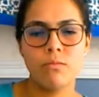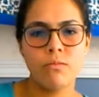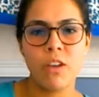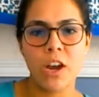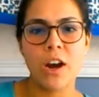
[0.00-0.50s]

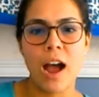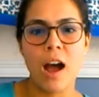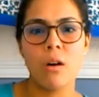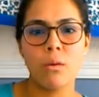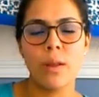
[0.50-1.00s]
figure
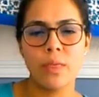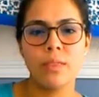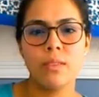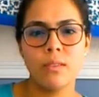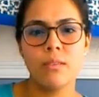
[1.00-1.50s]
out
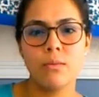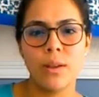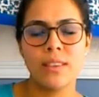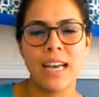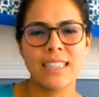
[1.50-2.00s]
what's
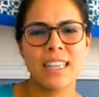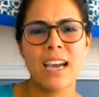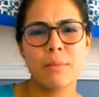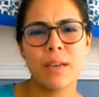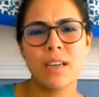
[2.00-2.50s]
what that's
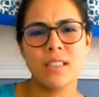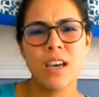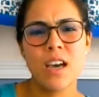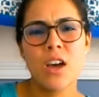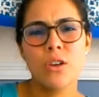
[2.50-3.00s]
like
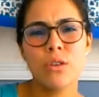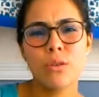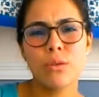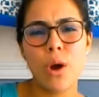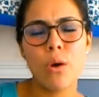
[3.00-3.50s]
because you
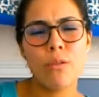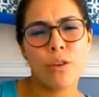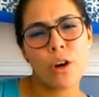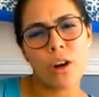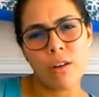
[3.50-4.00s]
don't know if
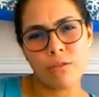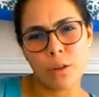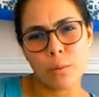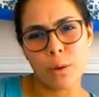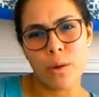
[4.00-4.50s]
you're
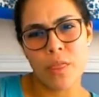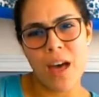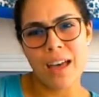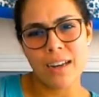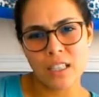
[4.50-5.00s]
comfortable with
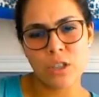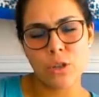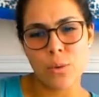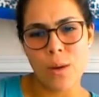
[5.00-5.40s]
that until you